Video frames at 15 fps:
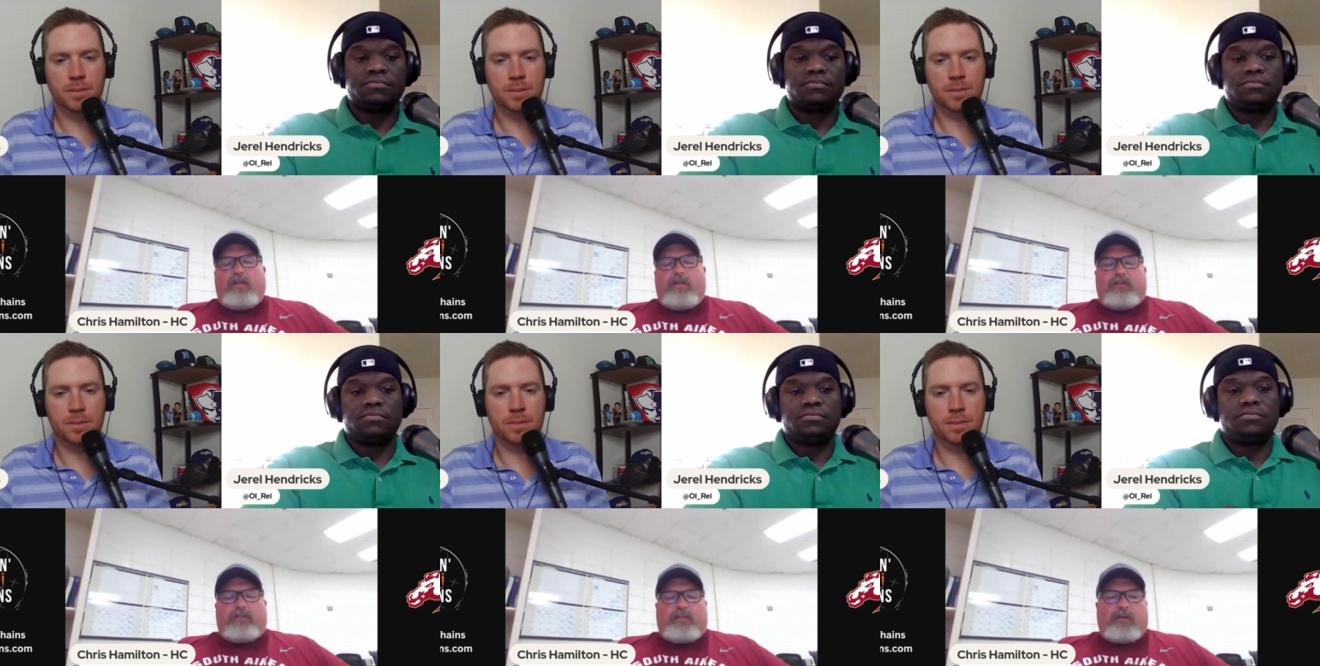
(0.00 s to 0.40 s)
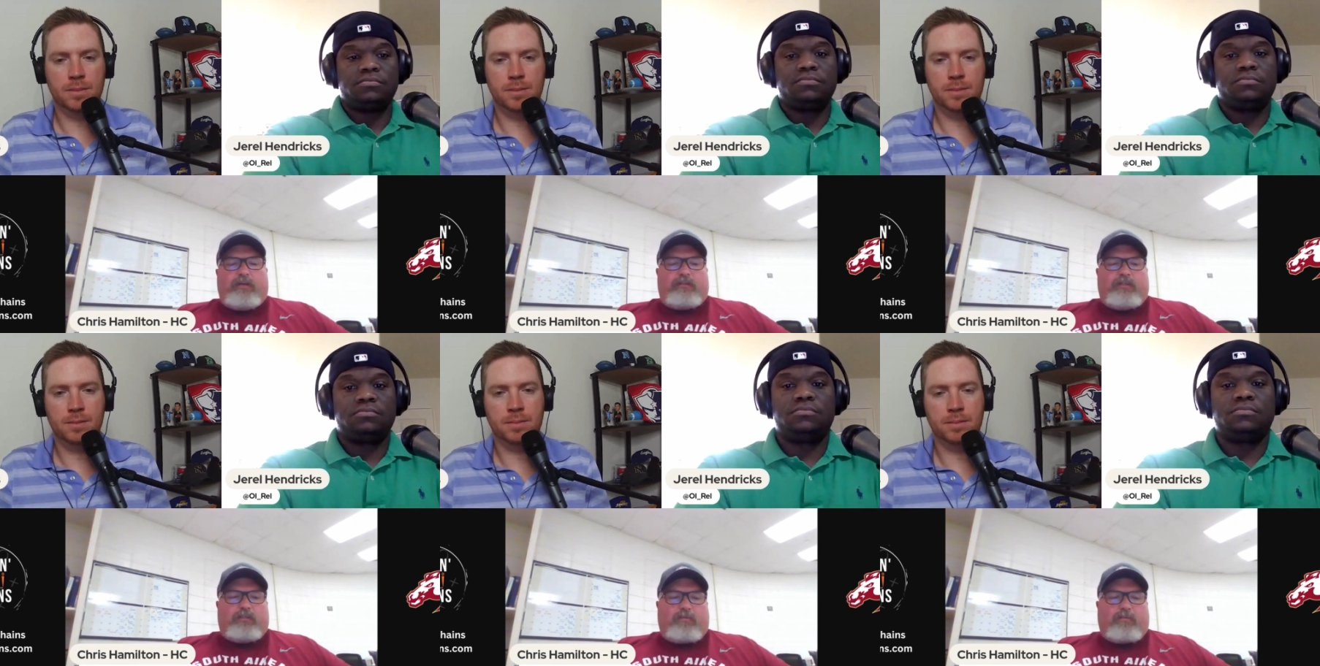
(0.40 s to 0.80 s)
Speaker 1: this
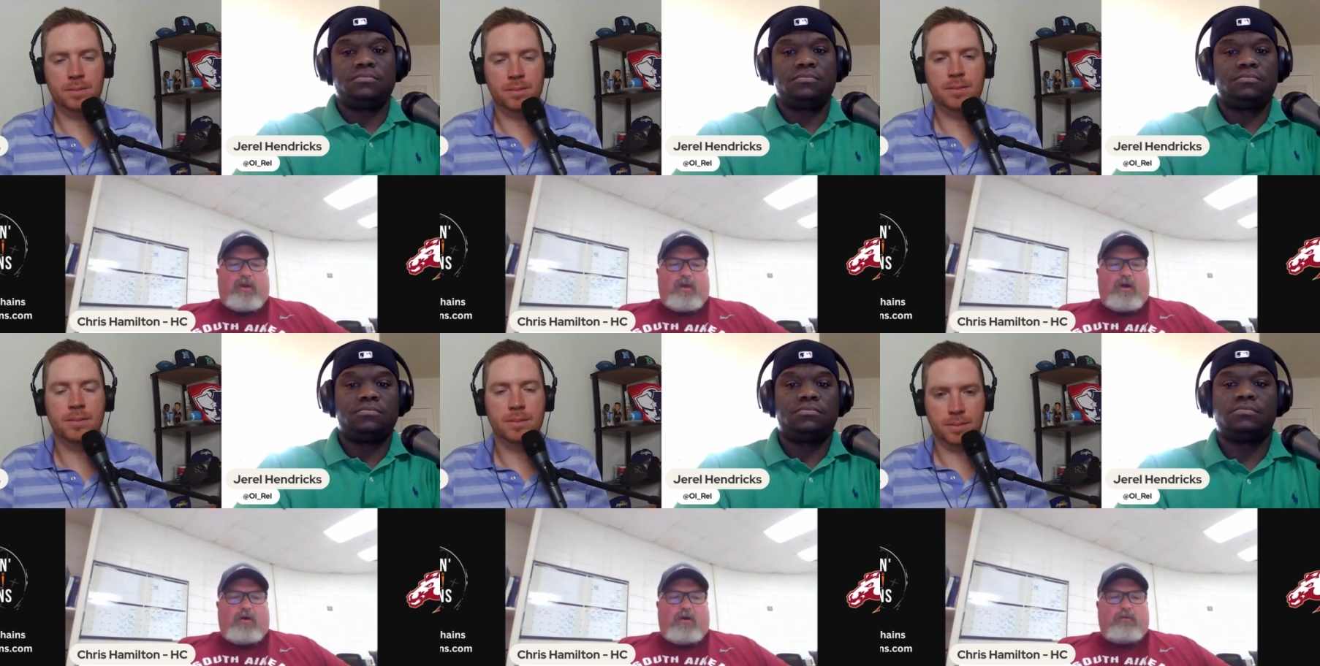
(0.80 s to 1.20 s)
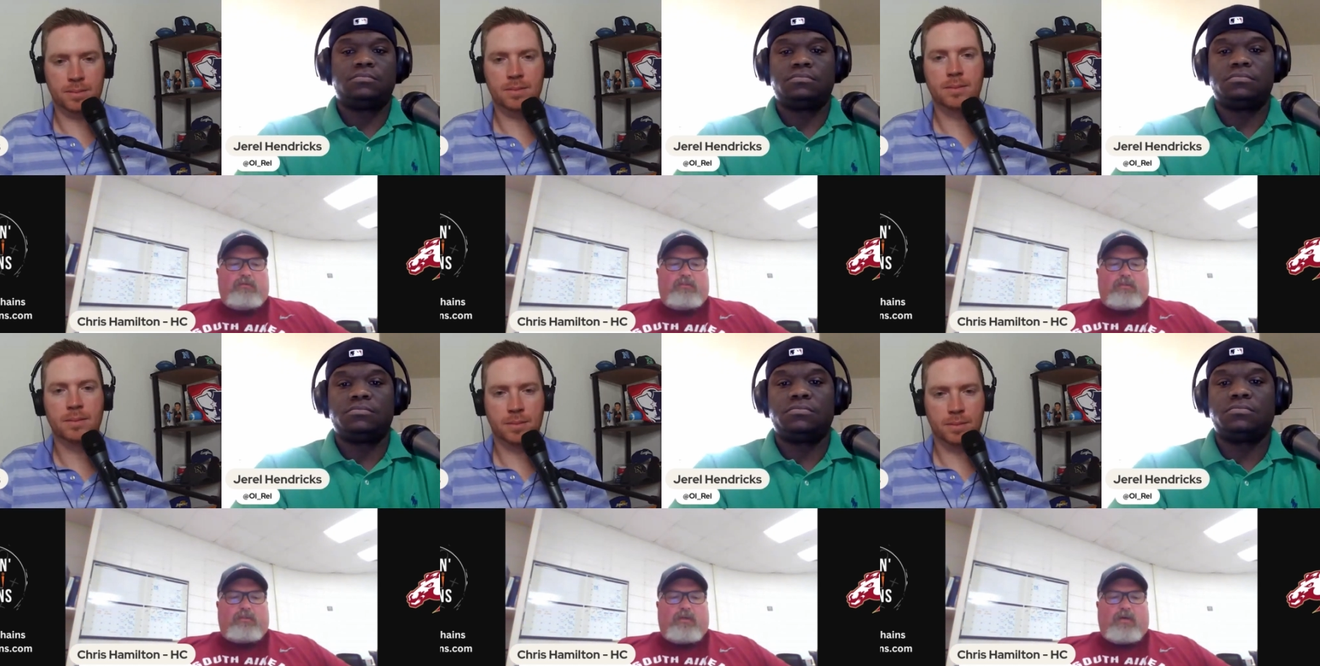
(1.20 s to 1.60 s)
year just
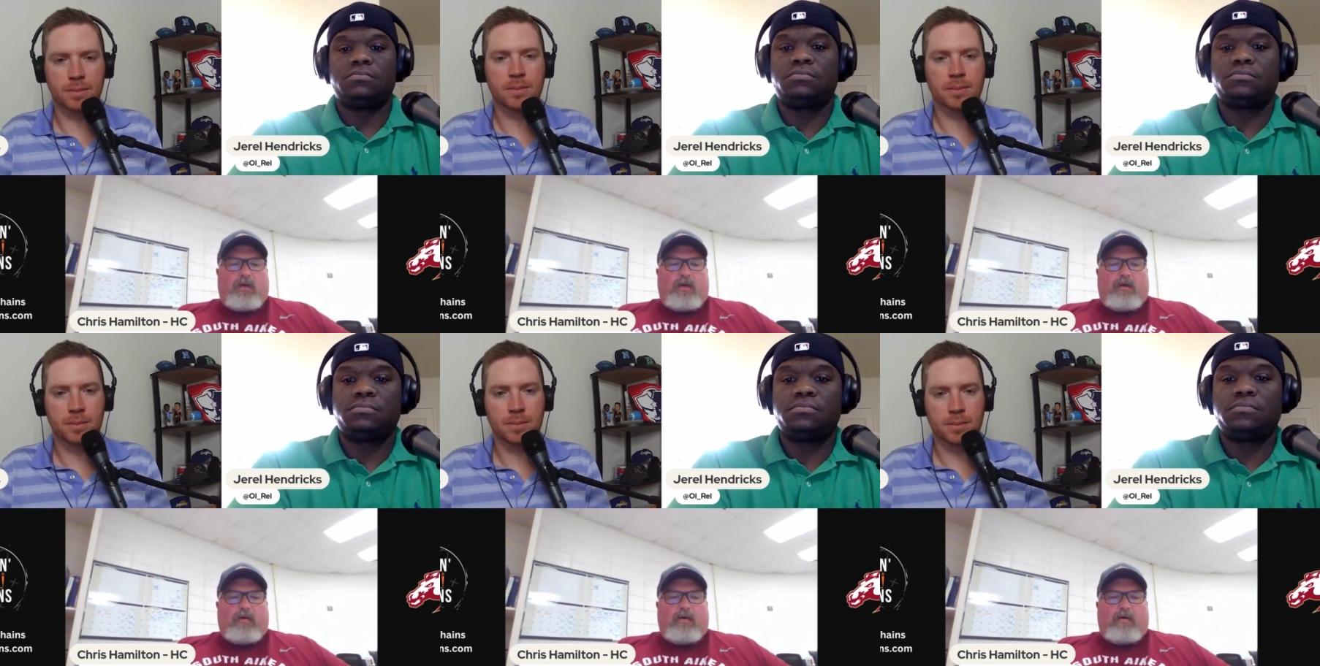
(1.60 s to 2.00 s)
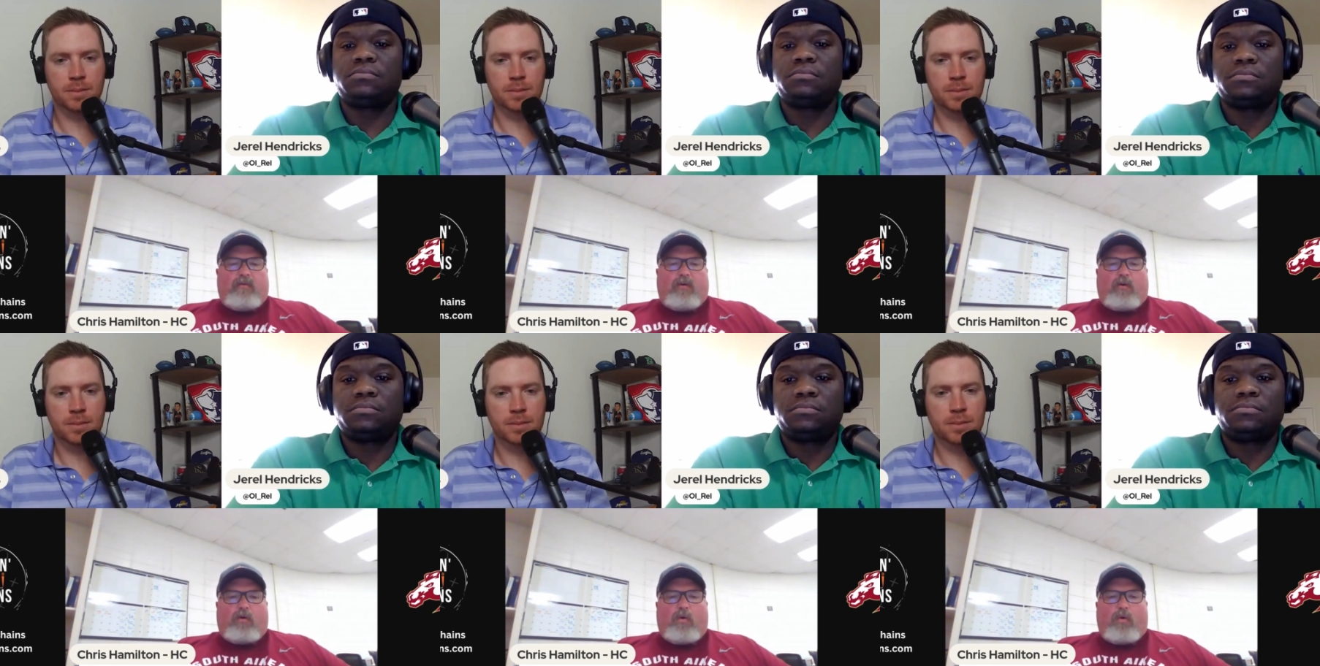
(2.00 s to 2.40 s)
because uh,
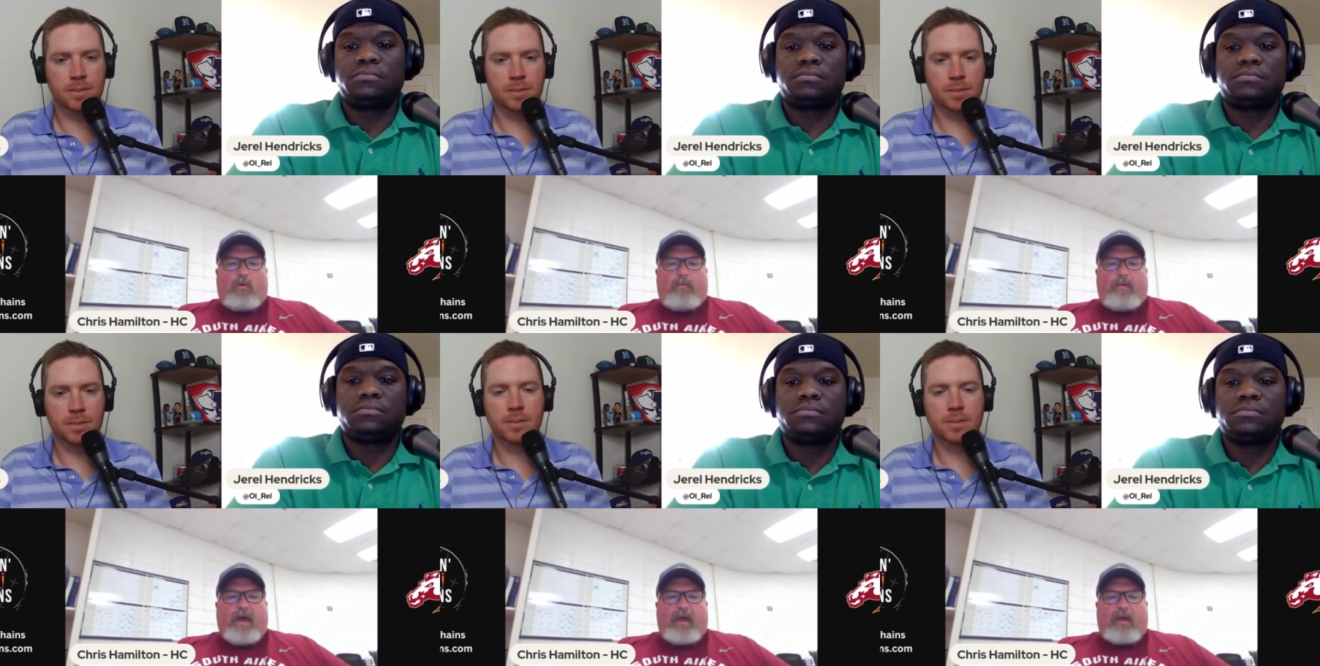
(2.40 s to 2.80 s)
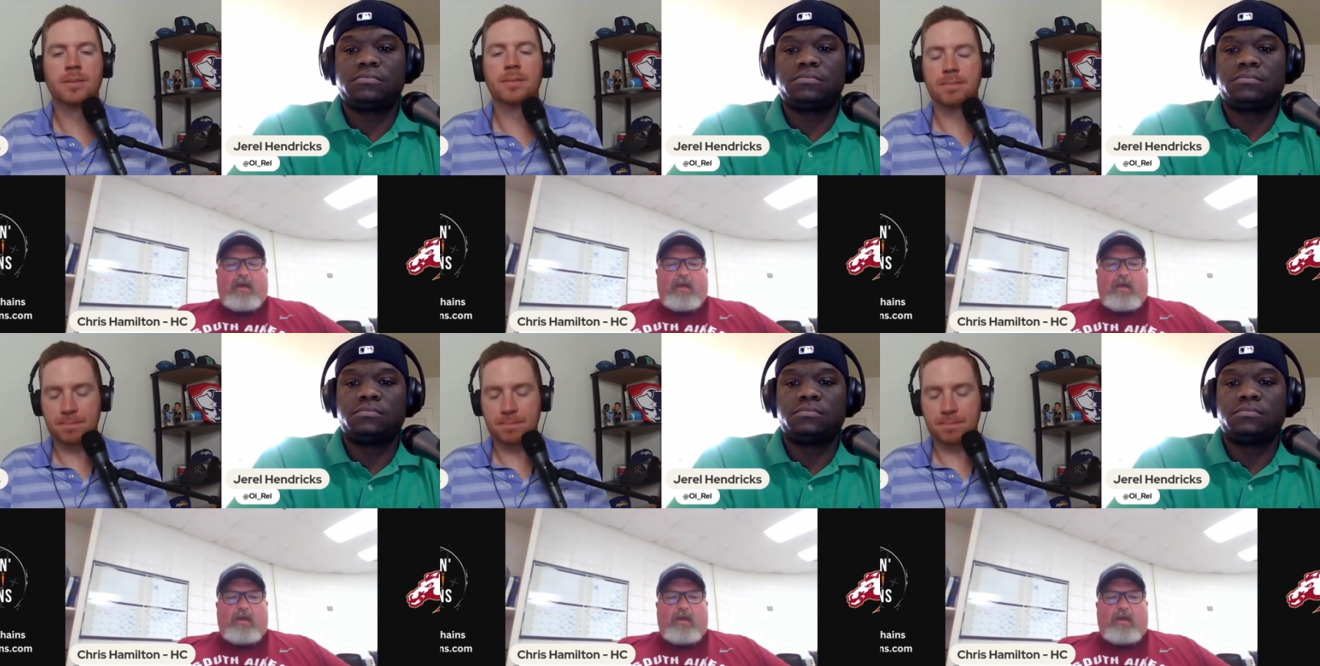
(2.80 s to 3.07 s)
of our quarterback.